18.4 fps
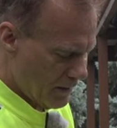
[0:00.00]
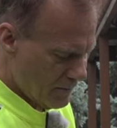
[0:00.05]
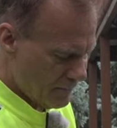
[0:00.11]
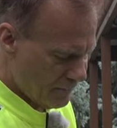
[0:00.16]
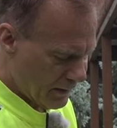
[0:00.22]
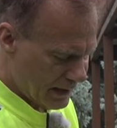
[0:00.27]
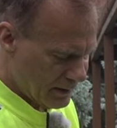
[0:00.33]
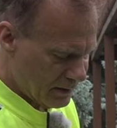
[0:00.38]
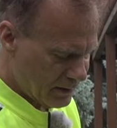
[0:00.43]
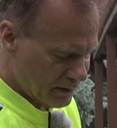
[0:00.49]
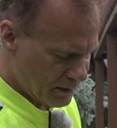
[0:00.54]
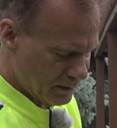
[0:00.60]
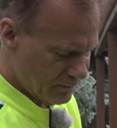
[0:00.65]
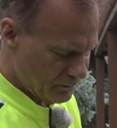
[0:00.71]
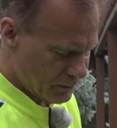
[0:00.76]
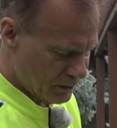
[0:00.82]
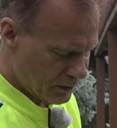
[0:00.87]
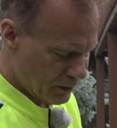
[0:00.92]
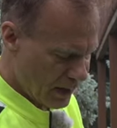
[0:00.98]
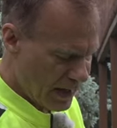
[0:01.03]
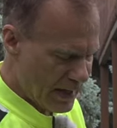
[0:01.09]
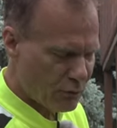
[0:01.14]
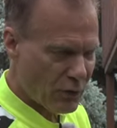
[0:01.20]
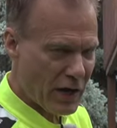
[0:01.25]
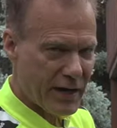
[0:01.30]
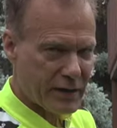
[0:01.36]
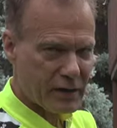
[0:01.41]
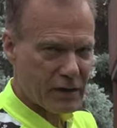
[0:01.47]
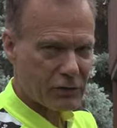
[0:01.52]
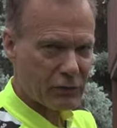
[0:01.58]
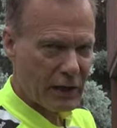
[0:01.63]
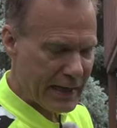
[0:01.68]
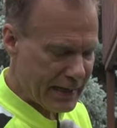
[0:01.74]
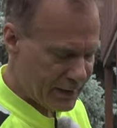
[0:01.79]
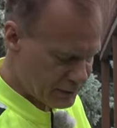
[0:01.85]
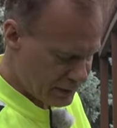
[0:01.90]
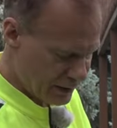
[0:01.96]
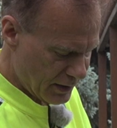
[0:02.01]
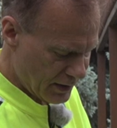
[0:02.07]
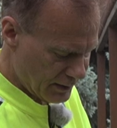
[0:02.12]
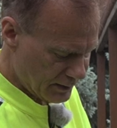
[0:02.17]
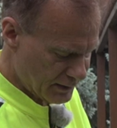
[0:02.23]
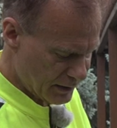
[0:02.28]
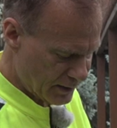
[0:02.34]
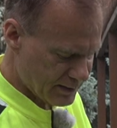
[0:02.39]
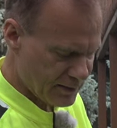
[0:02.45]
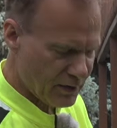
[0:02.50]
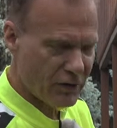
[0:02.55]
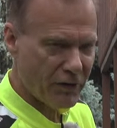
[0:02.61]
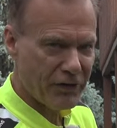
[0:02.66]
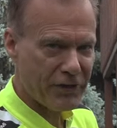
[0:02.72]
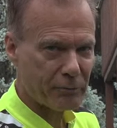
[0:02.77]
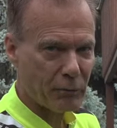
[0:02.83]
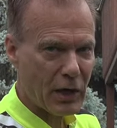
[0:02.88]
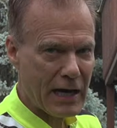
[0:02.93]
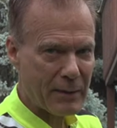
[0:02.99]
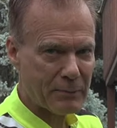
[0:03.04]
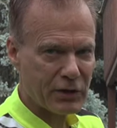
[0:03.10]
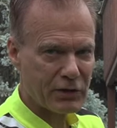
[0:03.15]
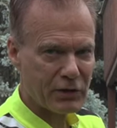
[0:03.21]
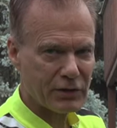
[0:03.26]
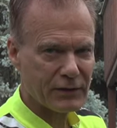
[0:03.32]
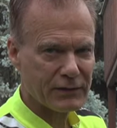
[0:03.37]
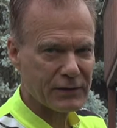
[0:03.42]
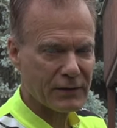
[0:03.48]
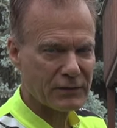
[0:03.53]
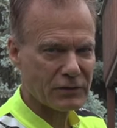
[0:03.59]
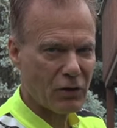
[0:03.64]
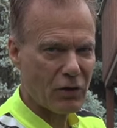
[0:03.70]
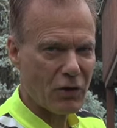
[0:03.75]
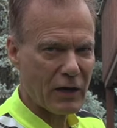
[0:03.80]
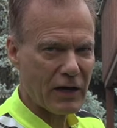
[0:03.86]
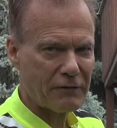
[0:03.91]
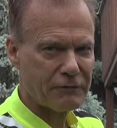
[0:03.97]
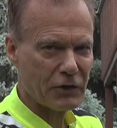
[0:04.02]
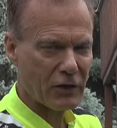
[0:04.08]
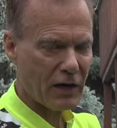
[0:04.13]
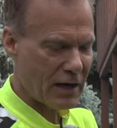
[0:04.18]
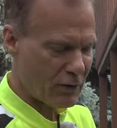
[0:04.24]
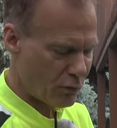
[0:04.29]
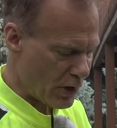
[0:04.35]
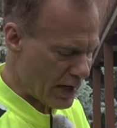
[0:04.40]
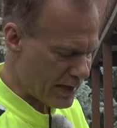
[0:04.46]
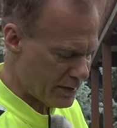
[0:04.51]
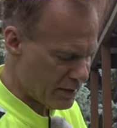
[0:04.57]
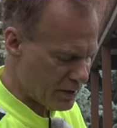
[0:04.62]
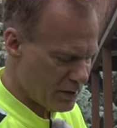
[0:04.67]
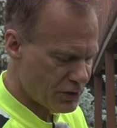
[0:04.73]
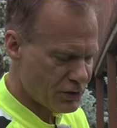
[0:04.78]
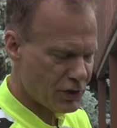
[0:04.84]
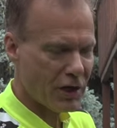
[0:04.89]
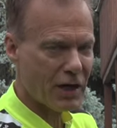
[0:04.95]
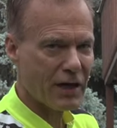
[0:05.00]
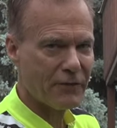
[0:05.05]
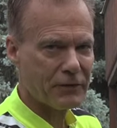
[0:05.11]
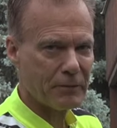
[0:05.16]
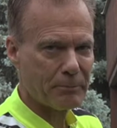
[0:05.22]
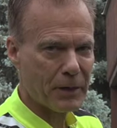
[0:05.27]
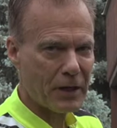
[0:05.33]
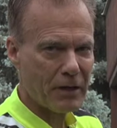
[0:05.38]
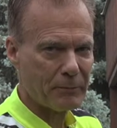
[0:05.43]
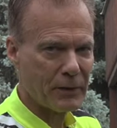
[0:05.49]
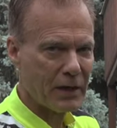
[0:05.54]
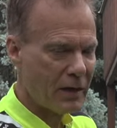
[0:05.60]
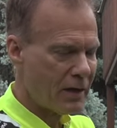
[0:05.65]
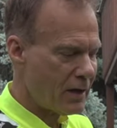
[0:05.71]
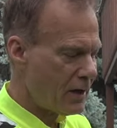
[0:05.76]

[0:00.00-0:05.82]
Finally, the hot water arrives. It hits this little thermometer and says, oh, I feel hot water. Shut off the pump.